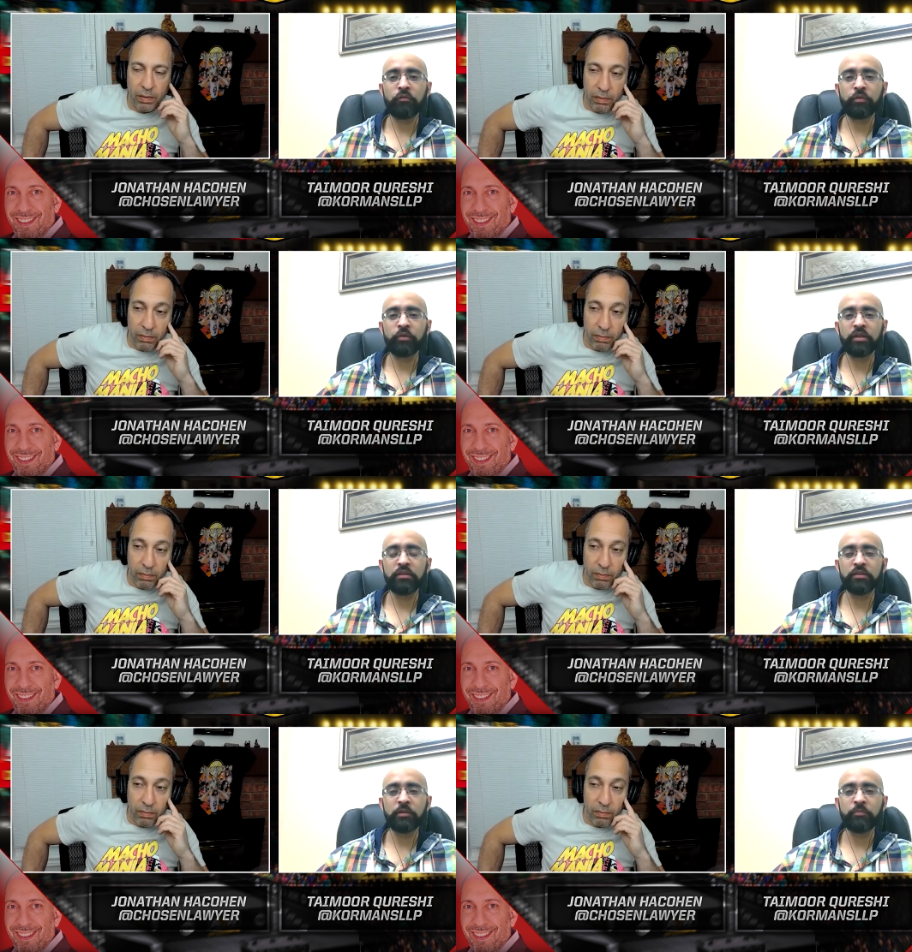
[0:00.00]
Speaker 1: of a
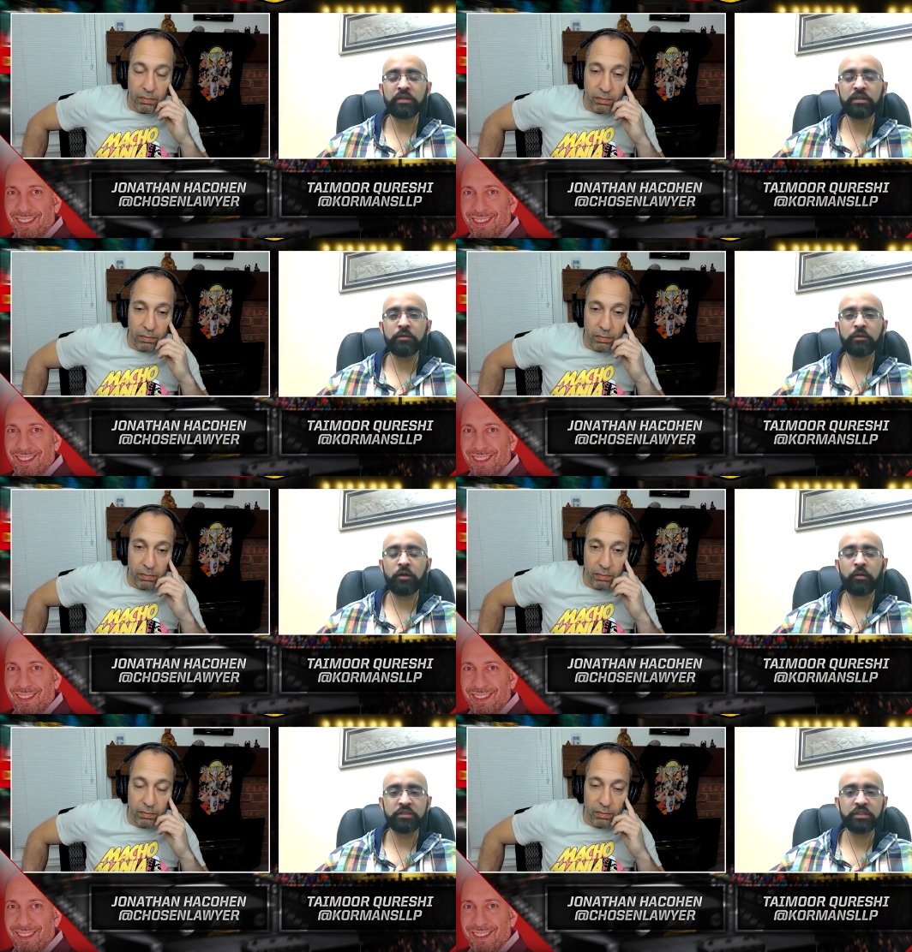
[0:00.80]
reign they're predicting.
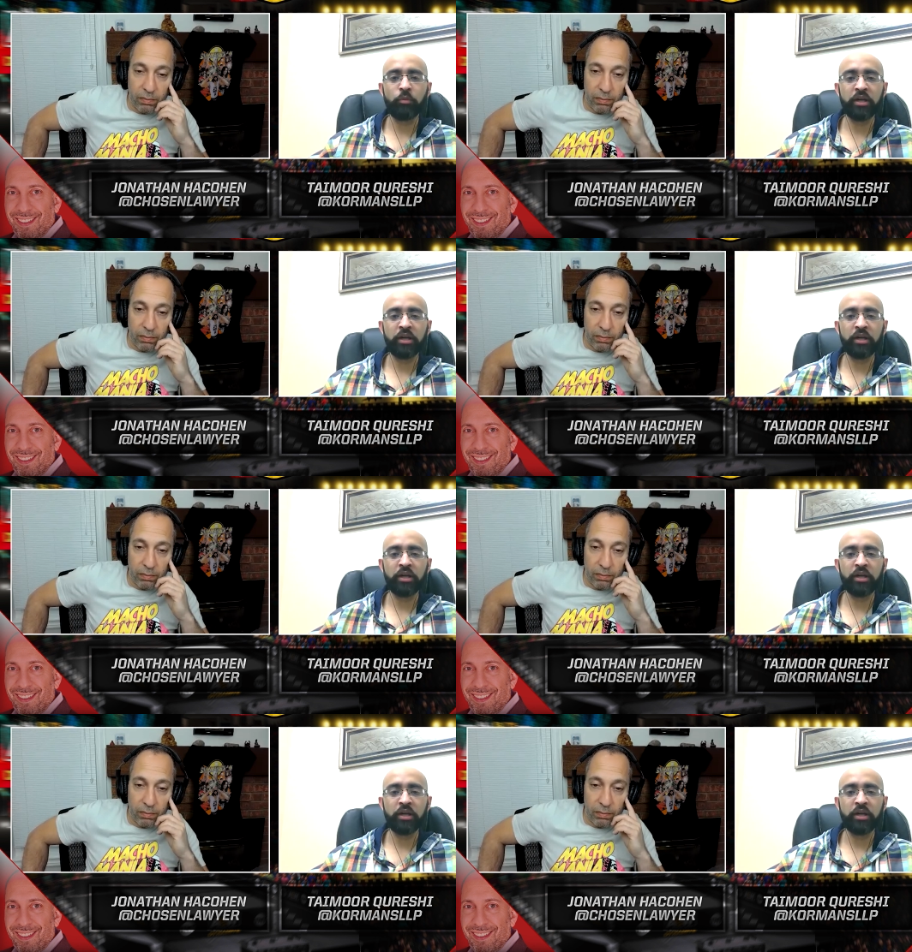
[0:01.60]
Obviously, they